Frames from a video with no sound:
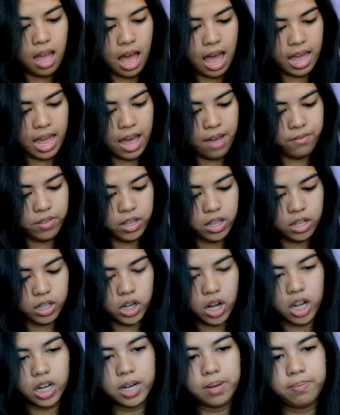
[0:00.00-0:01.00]
I have it in
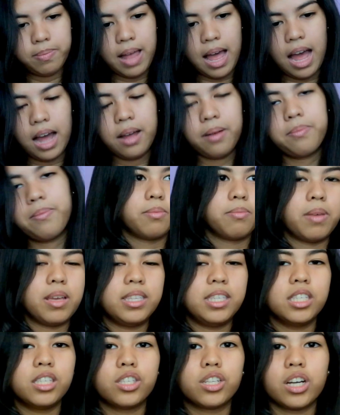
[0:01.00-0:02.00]
color black. My
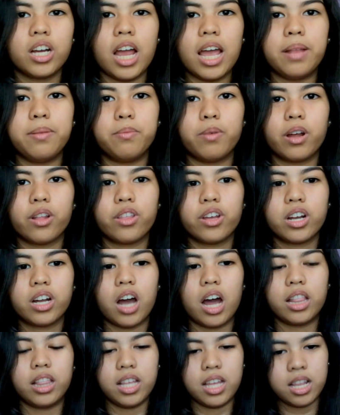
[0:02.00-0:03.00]
sister and brother
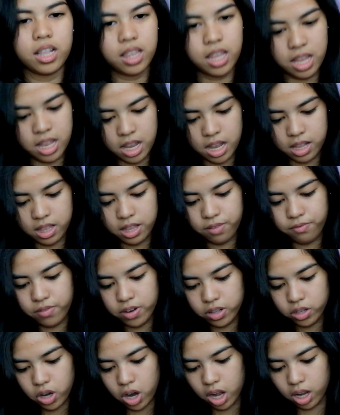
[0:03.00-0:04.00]
got it in a
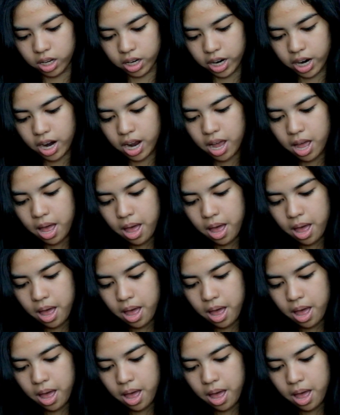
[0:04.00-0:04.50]
different color.